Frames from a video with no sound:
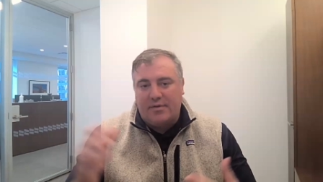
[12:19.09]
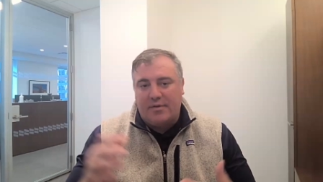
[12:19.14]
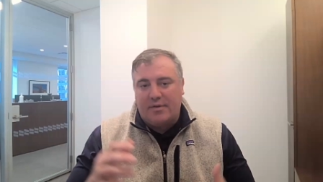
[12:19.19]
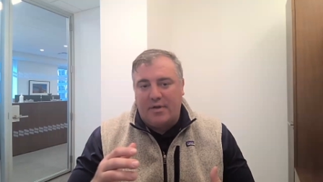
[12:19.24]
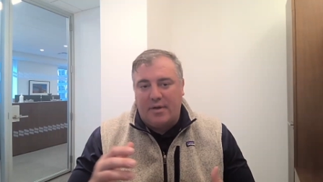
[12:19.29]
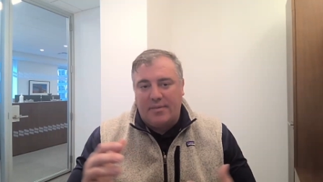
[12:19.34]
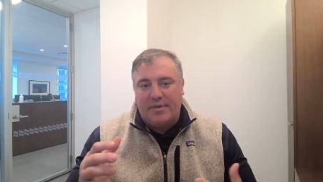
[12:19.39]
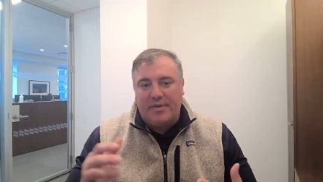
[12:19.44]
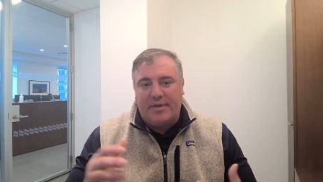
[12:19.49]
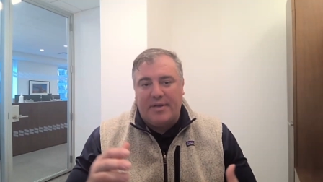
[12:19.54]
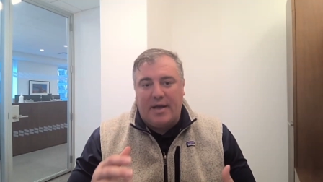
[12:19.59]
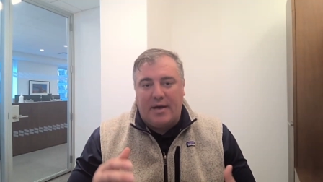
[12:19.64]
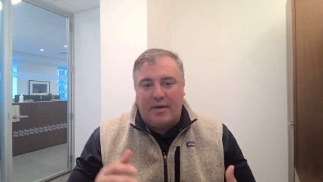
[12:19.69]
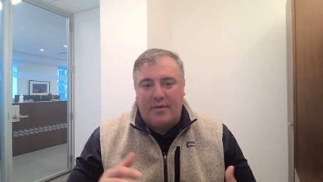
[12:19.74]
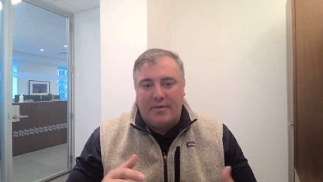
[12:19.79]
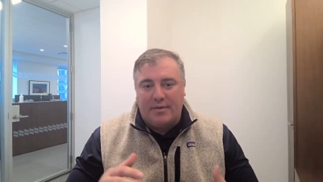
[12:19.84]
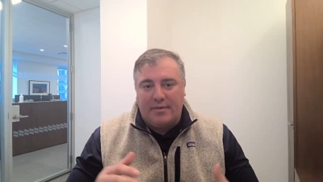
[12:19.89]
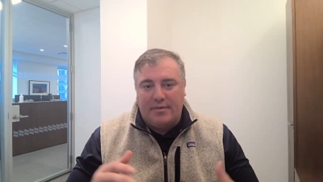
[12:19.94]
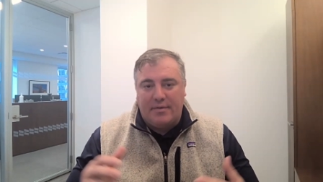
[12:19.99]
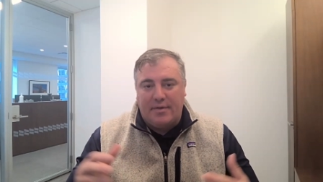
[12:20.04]
coming
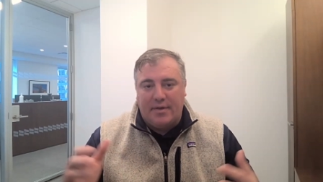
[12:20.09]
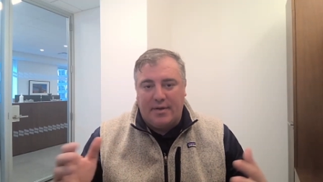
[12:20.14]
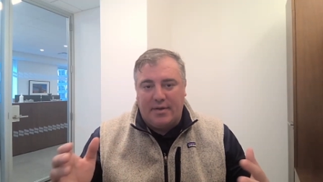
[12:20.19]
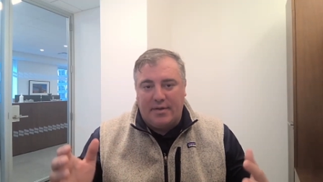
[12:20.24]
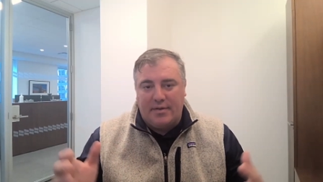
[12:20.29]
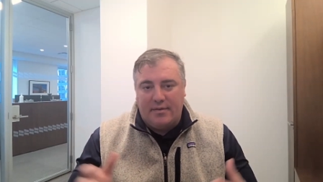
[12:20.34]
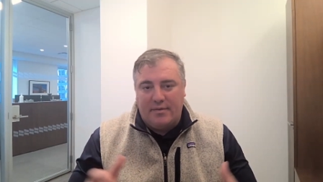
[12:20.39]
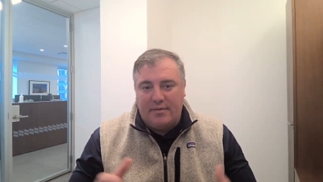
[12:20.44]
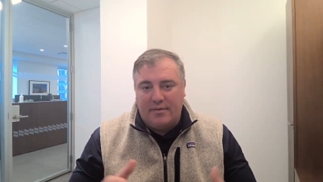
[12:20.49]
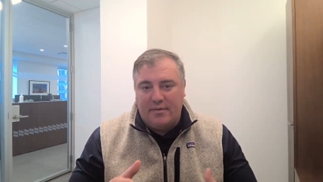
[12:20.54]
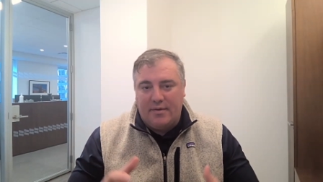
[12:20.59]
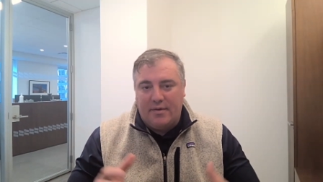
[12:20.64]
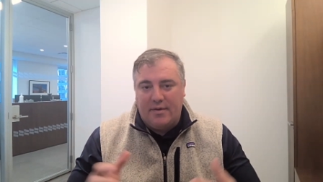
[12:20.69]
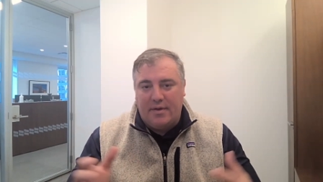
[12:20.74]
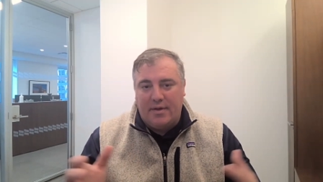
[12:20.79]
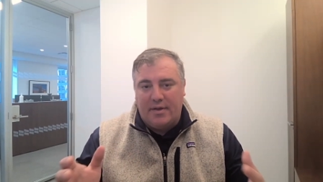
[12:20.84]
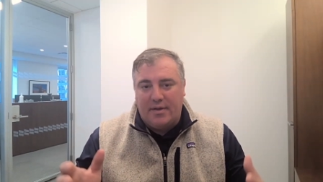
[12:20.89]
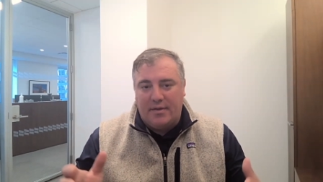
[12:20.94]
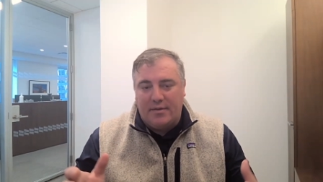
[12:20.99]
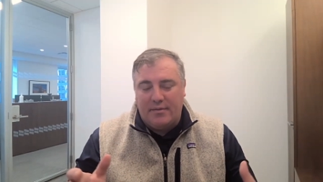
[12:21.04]
down,
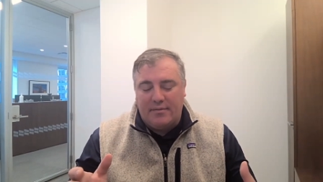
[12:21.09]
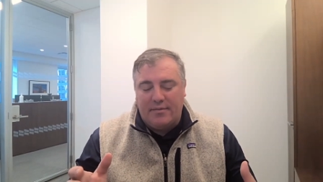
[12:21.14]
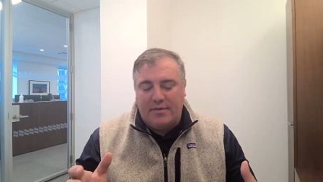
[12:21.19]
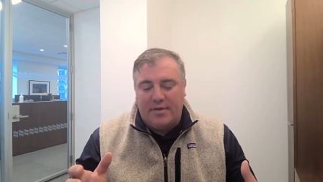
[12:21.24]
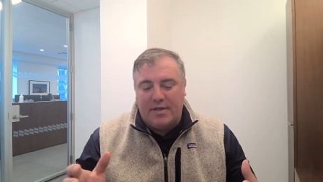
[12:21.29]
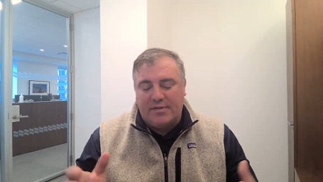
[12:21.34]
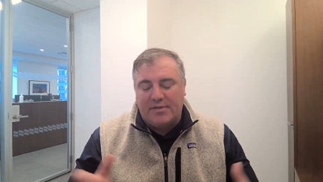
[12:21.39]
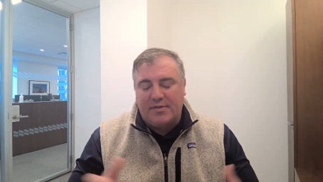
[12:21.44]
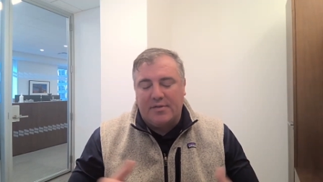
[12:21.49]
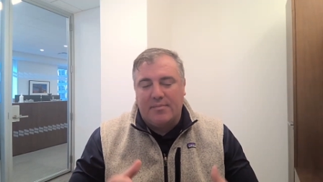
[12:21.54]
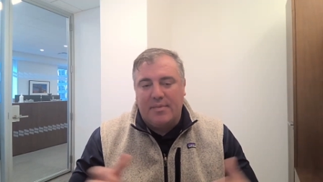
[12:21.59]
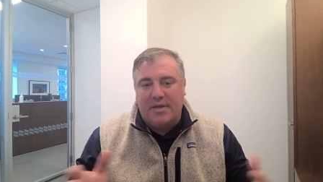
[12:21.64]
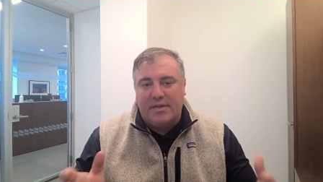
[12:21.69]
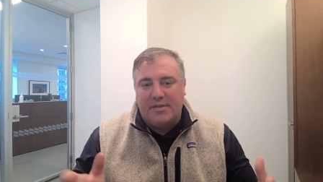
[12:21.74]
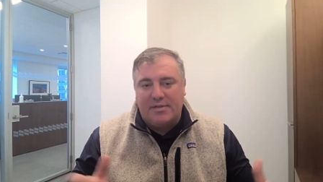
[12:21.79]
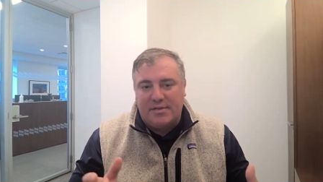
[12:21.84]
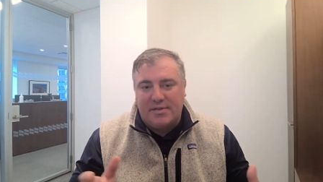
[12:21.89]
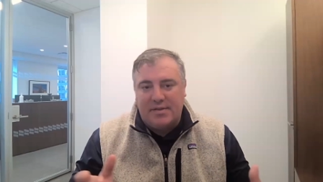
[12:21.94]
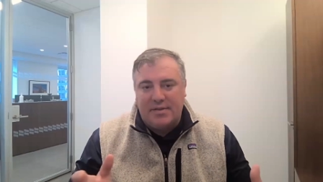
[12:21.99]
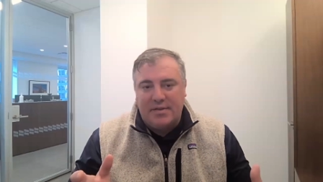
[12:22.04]
and Tesla
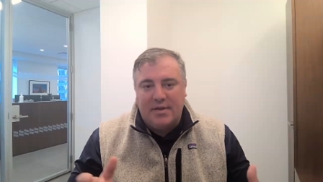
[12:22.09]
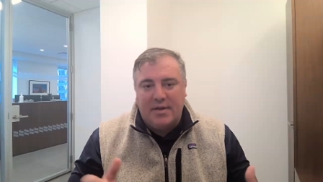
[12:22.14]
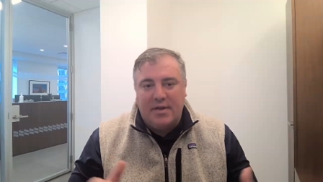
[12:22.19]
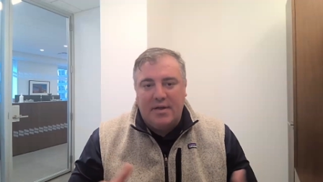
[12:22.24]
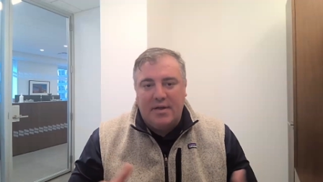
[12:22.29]
missed.